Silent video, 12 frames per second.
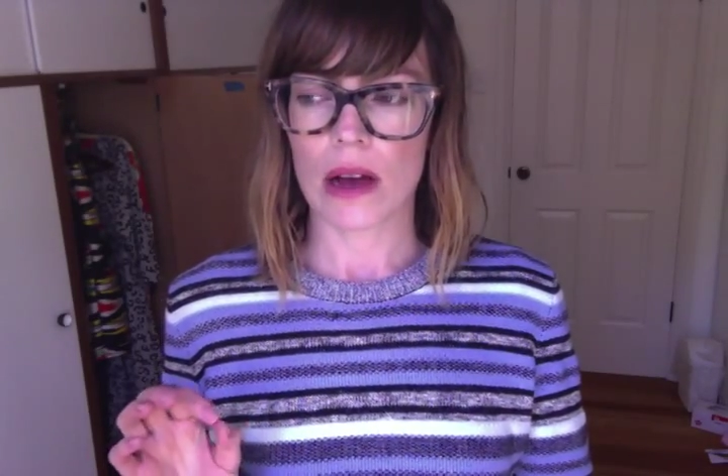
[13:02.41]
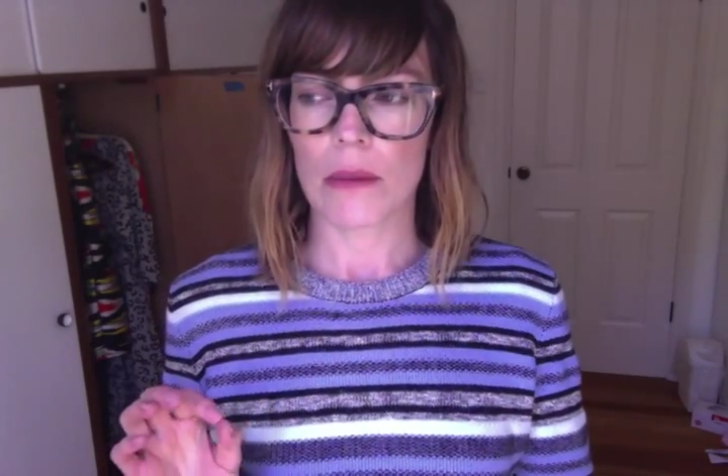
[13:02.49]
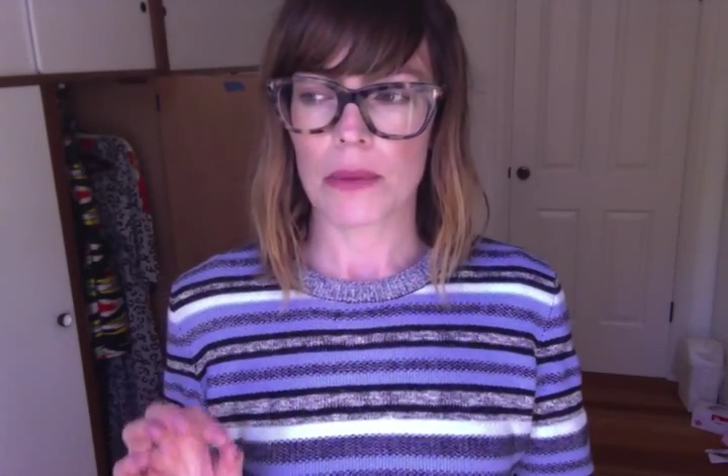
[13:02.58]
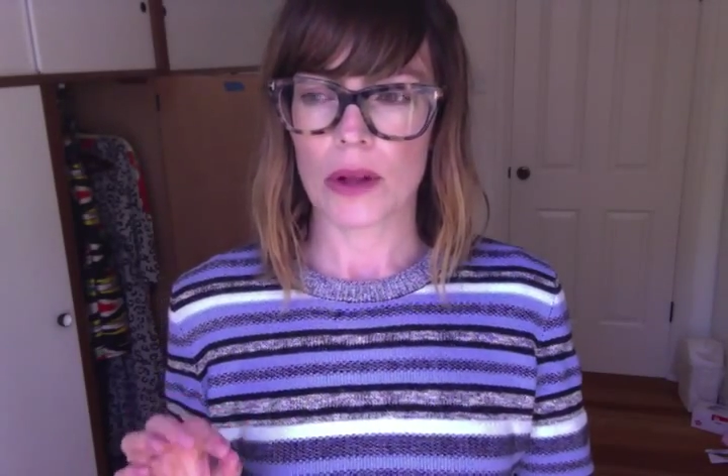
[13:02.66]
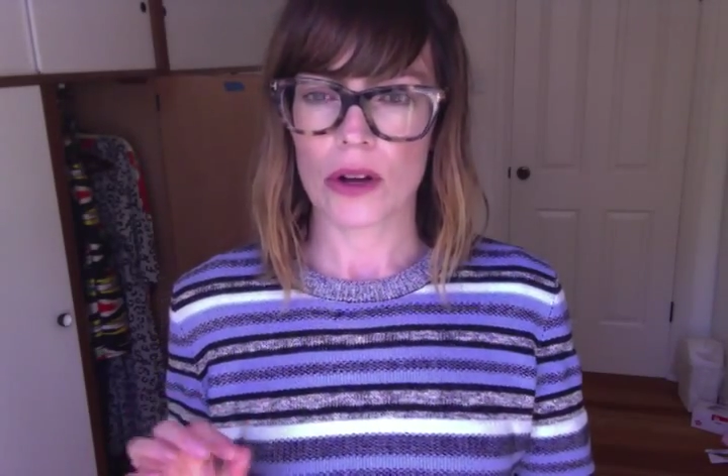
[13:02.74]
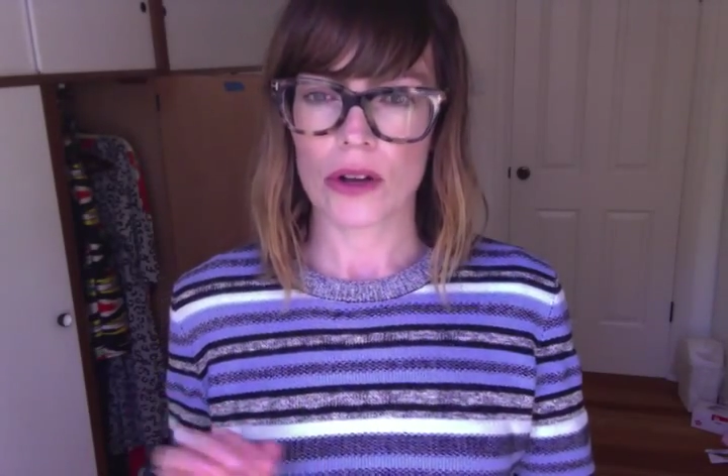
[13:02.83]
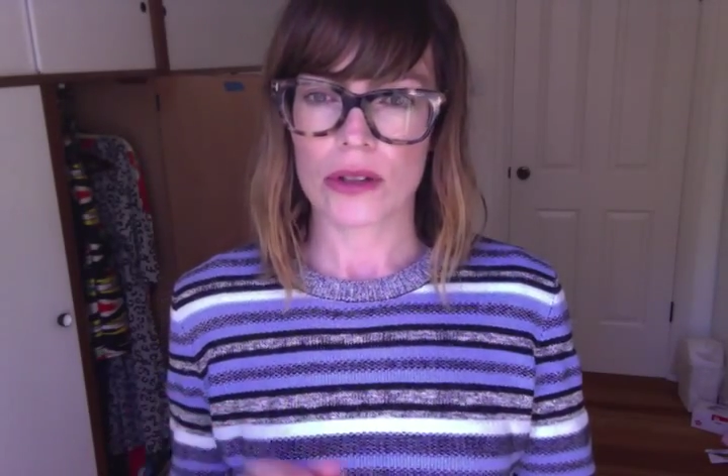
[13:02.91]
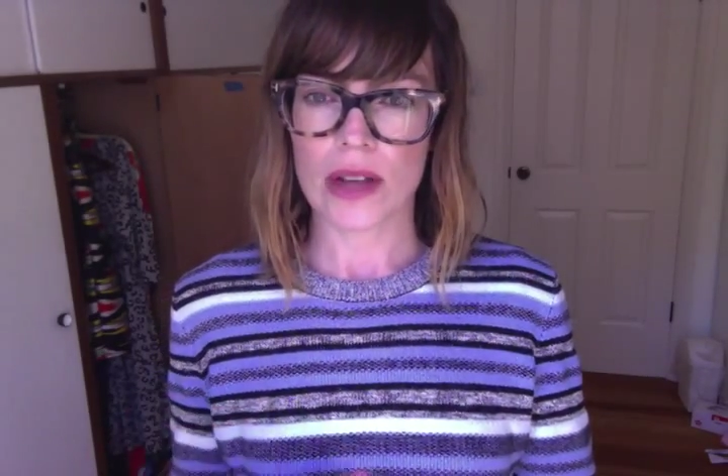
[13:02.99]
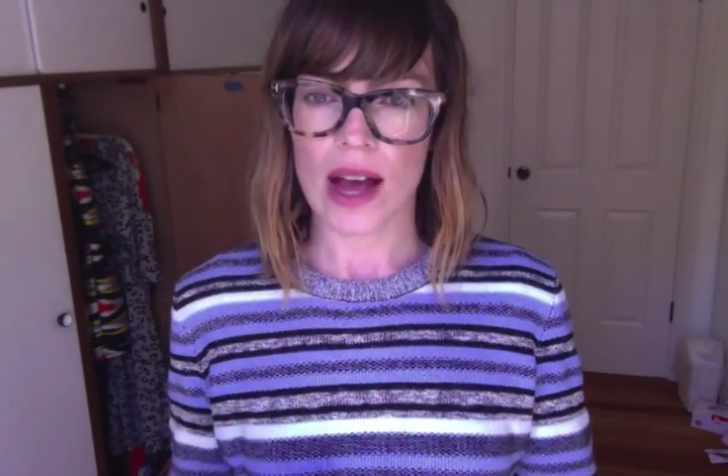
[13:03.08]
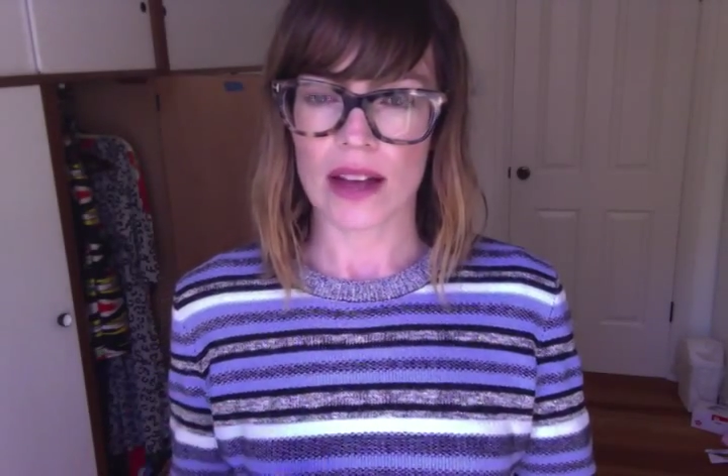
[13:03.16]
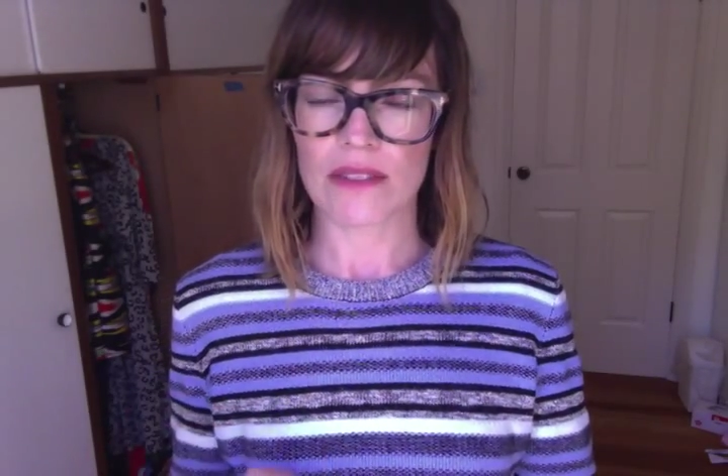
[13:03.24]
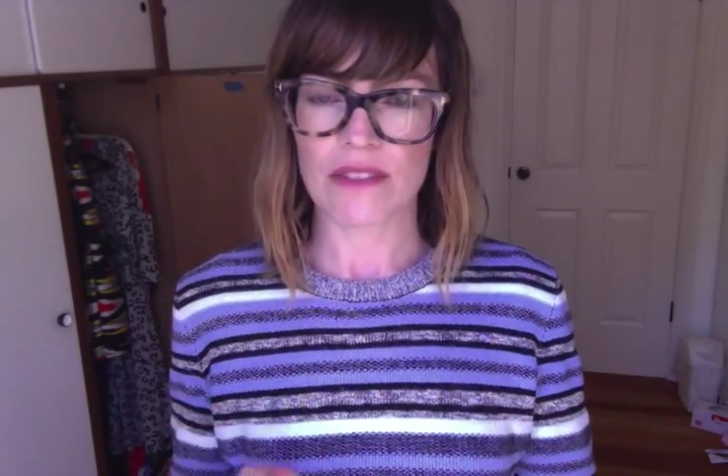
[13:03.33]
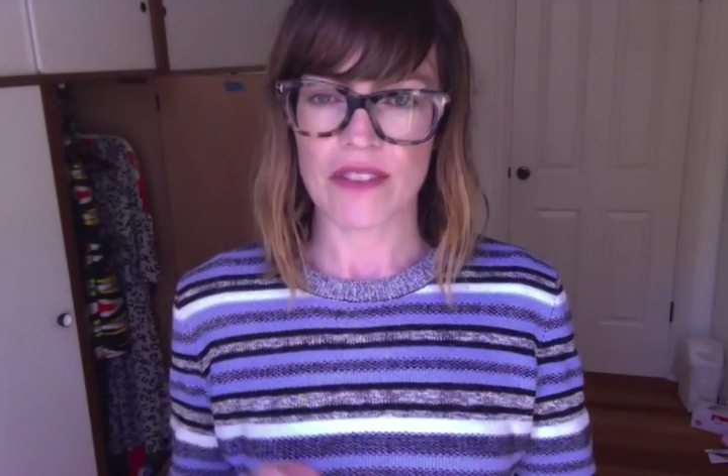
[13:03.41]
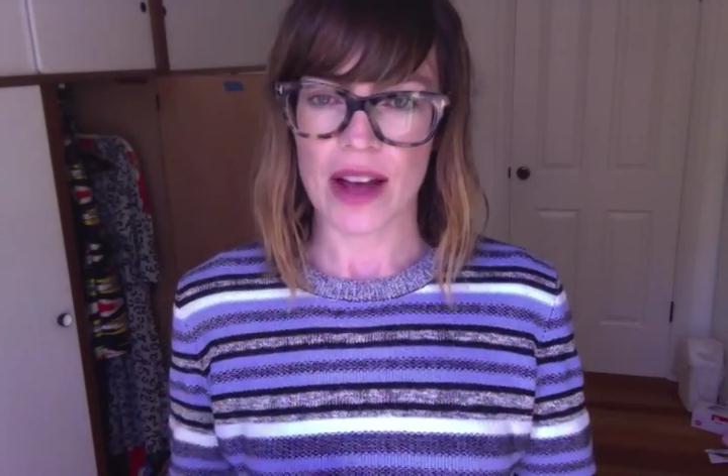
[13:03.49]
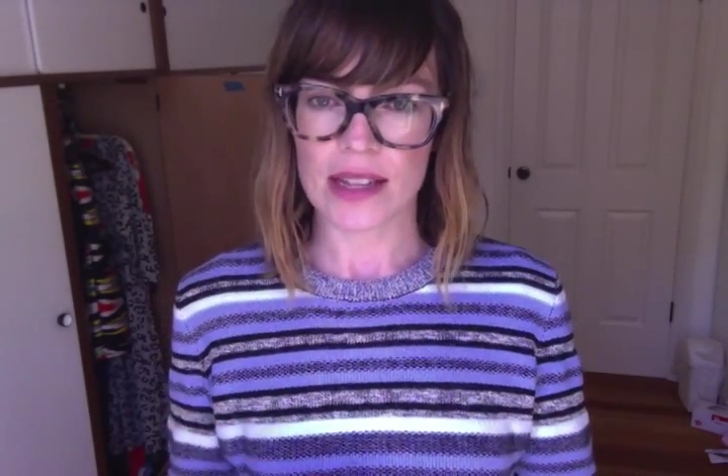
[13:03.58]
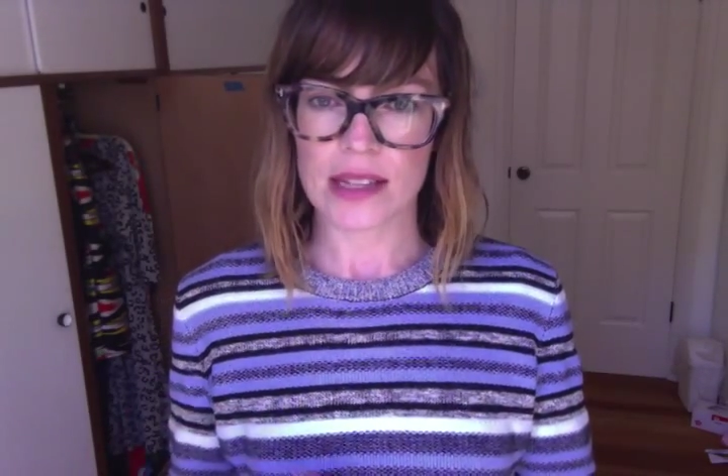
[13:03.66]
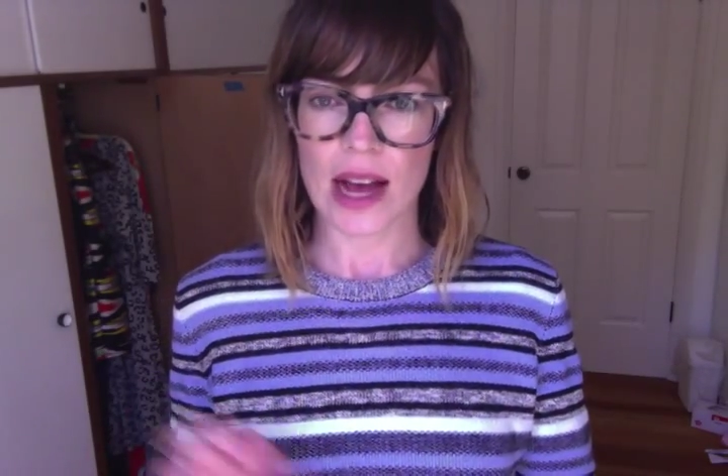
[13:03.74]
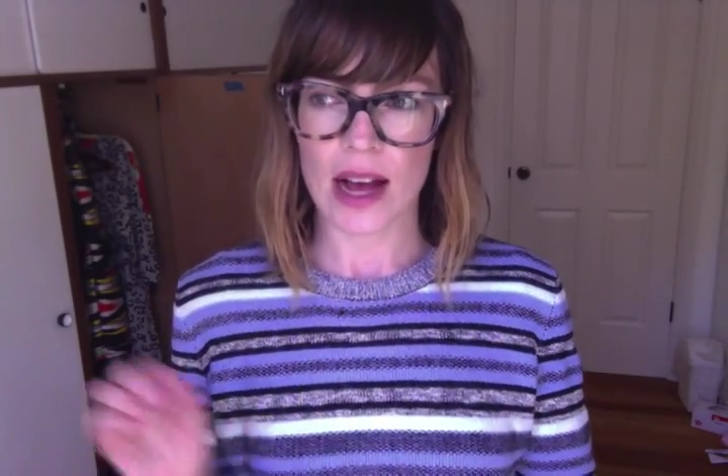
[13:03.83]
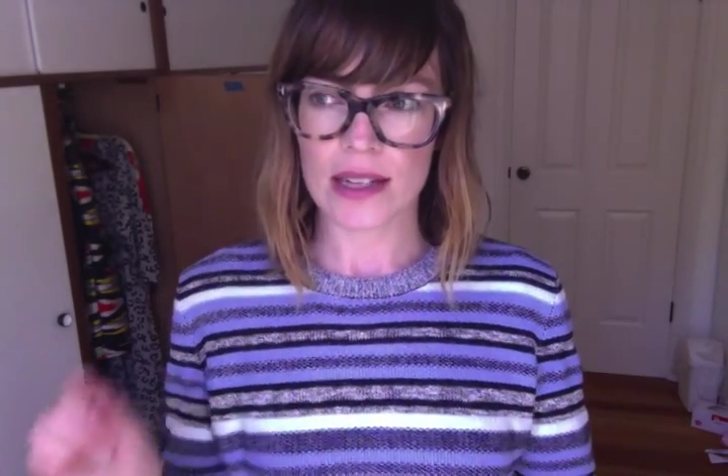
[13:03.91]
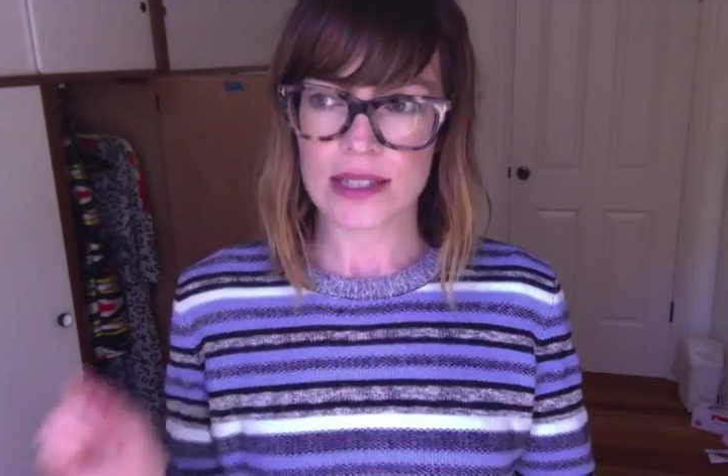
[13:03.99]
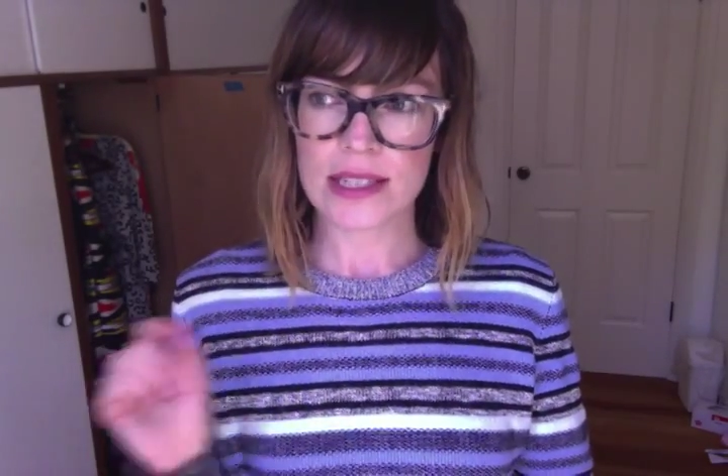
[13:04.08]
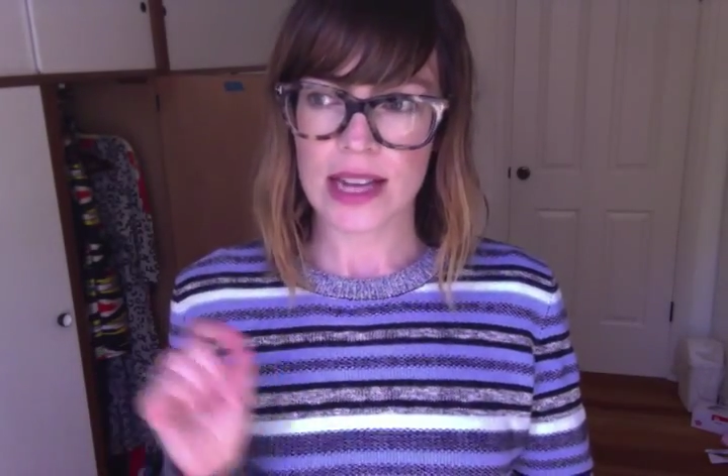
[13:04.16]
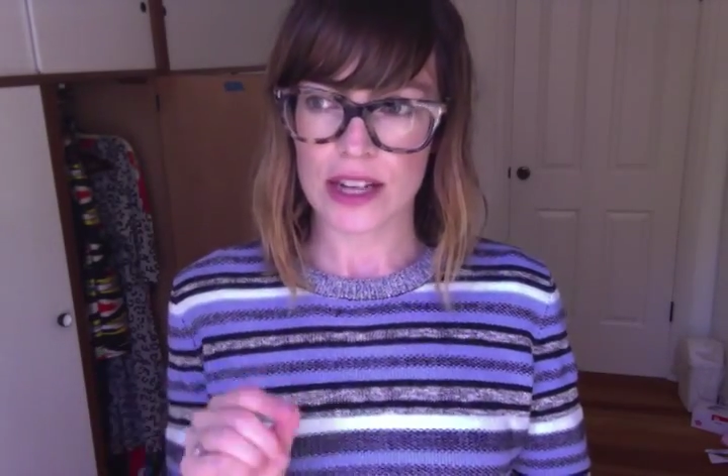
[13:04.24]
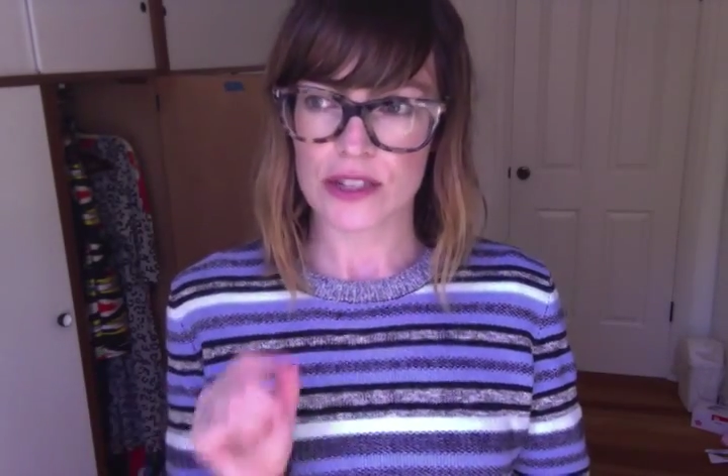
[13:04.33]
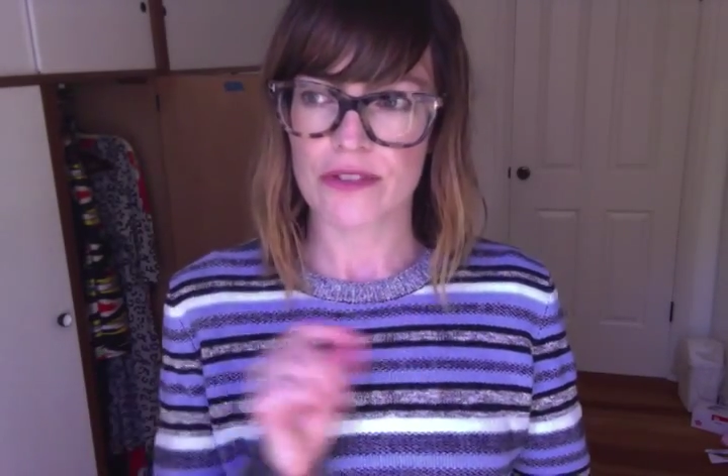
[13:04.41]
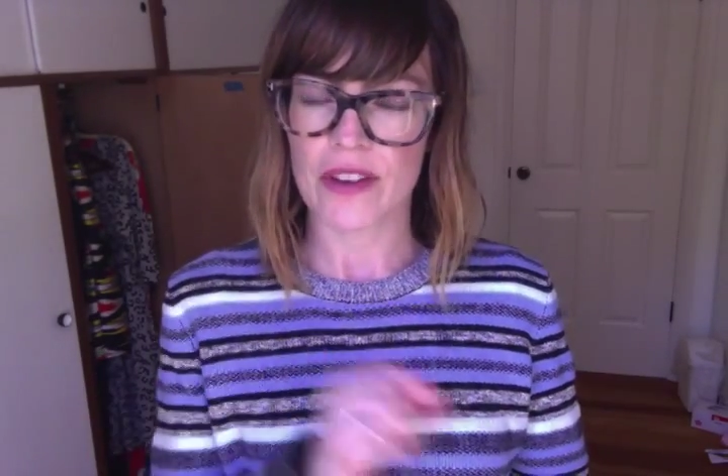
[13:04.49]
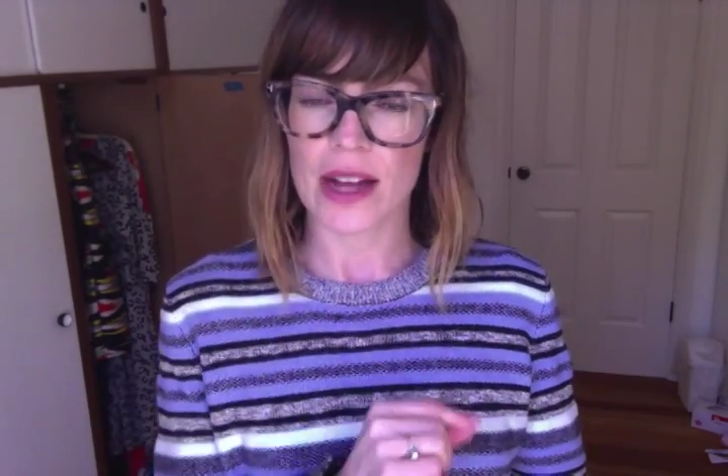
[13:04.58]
a blog called un dash